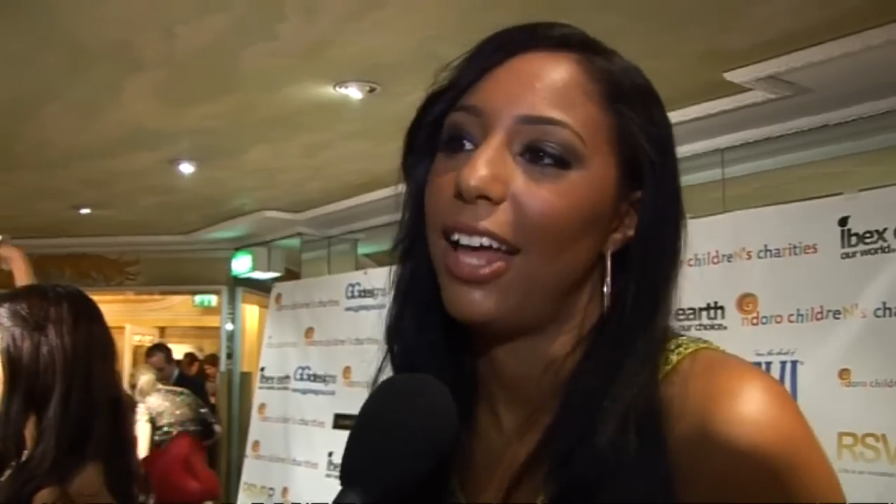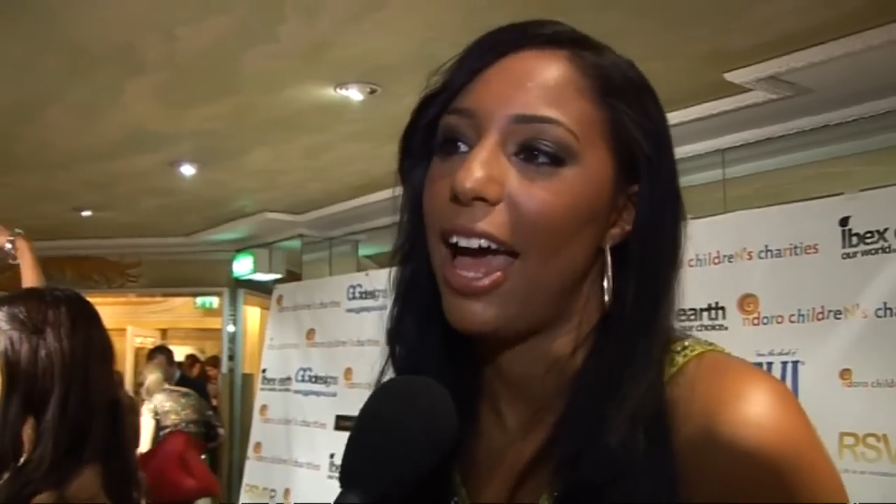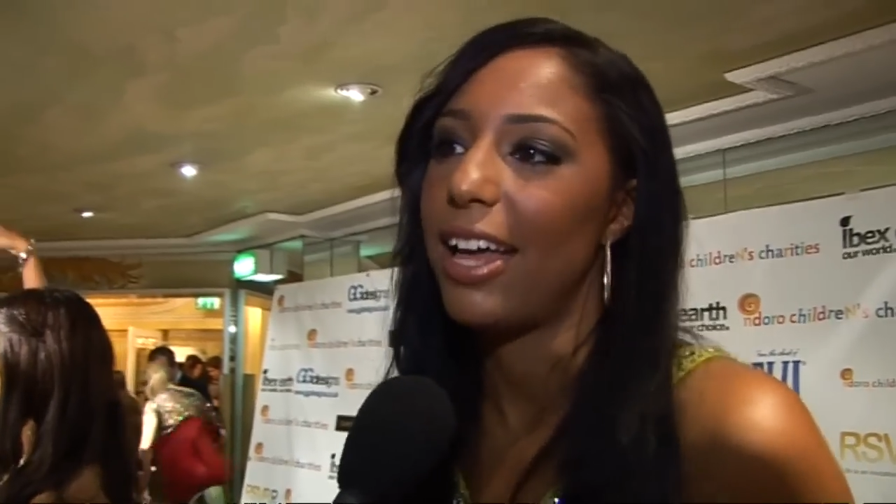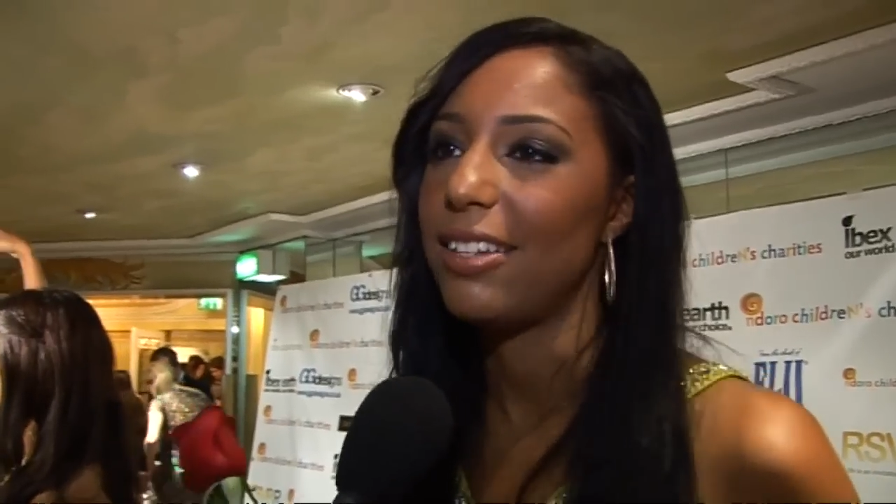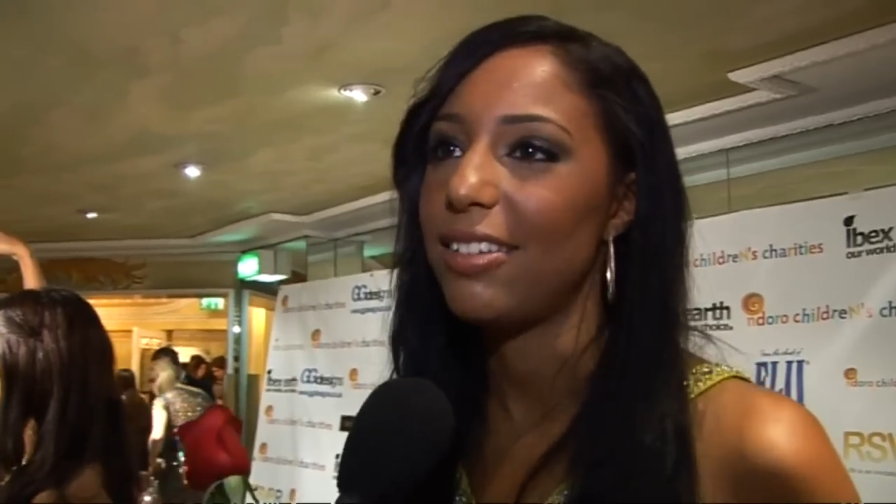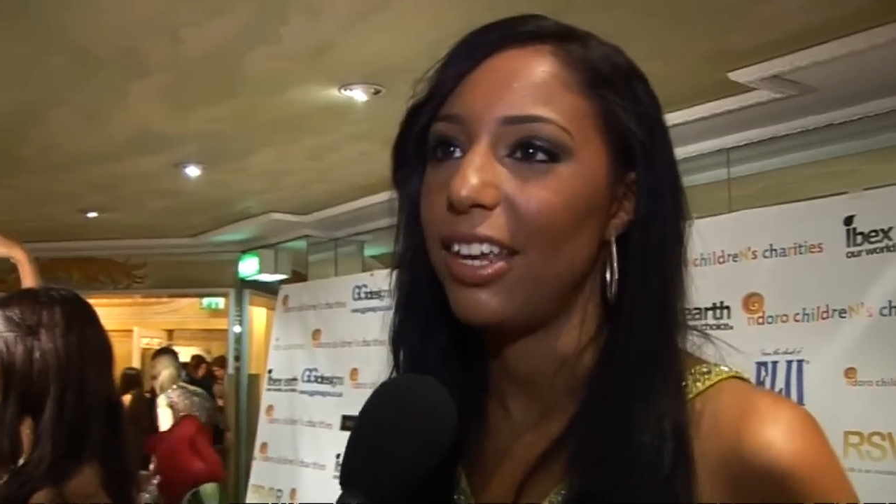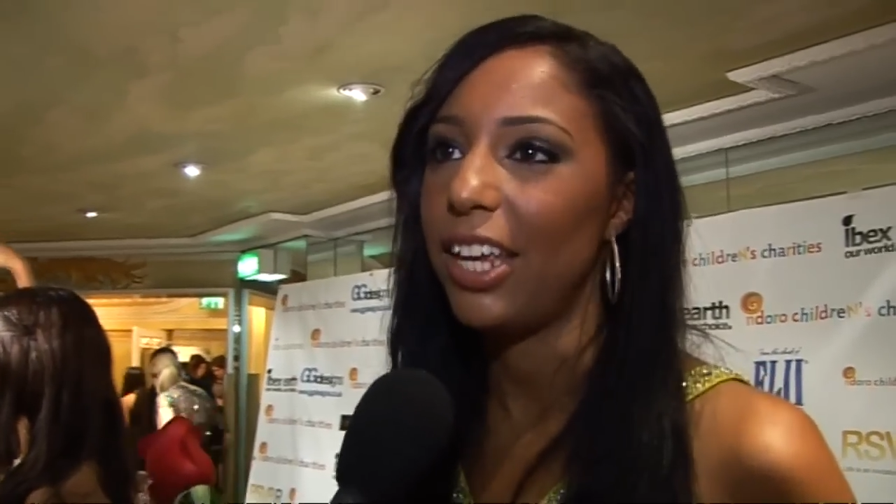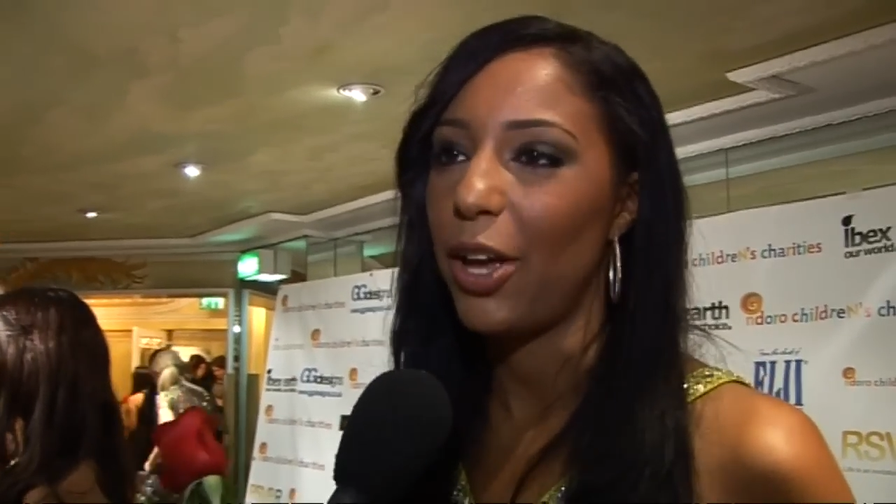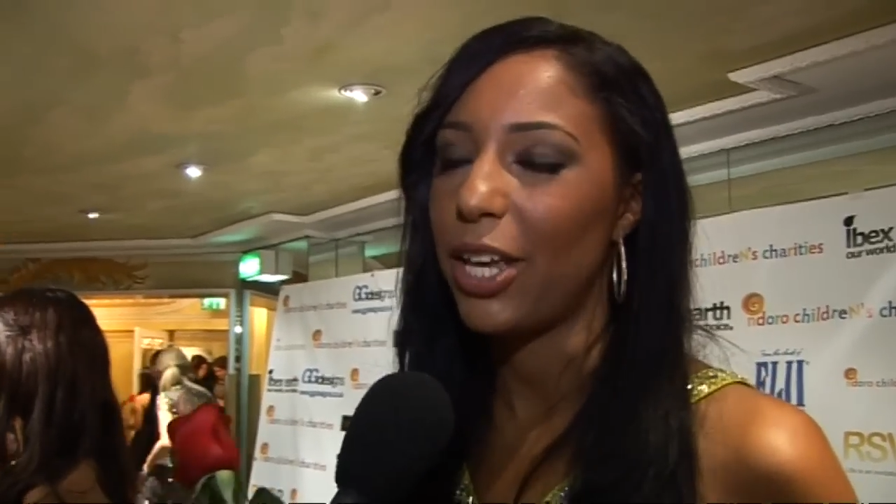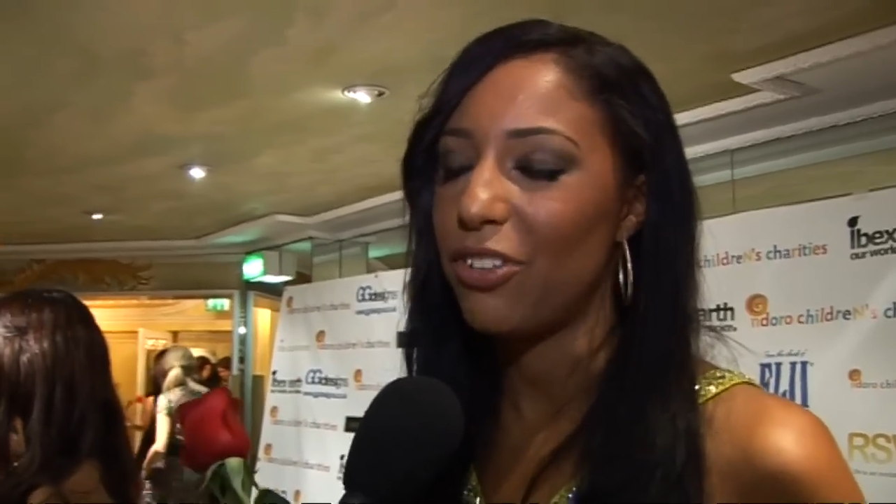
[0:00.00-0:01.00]
And,
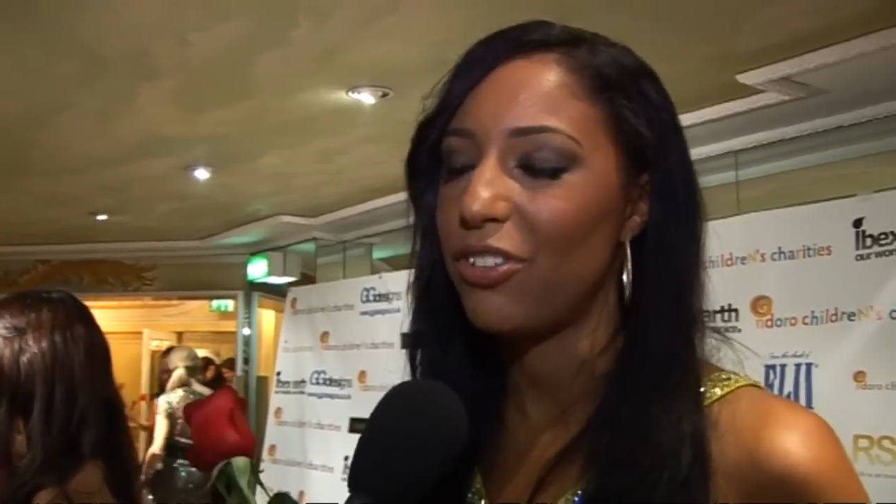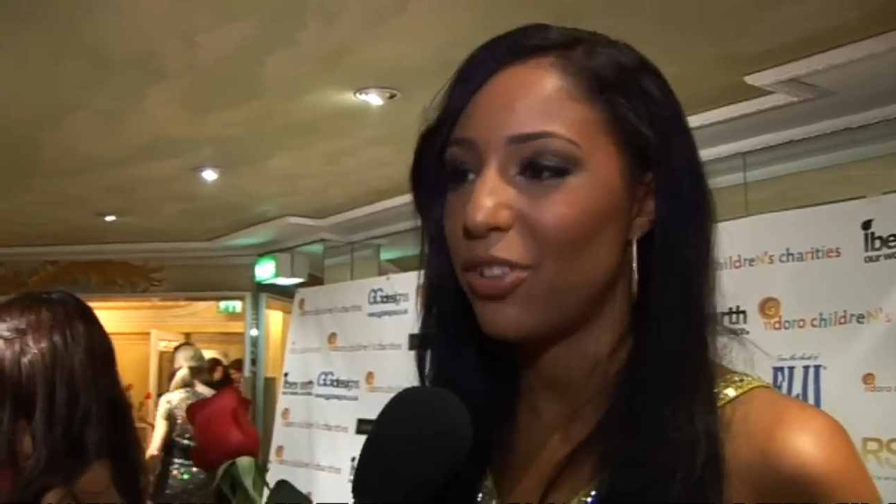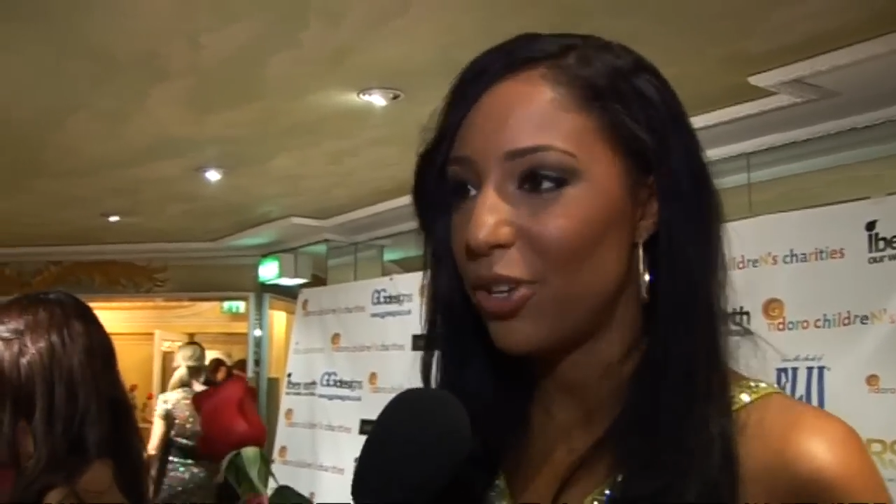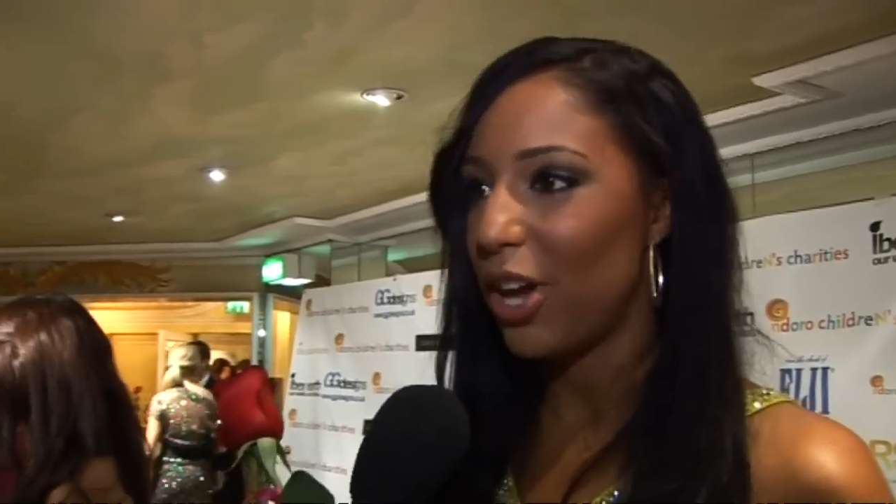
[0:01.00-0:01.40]
you know, Keisha's a good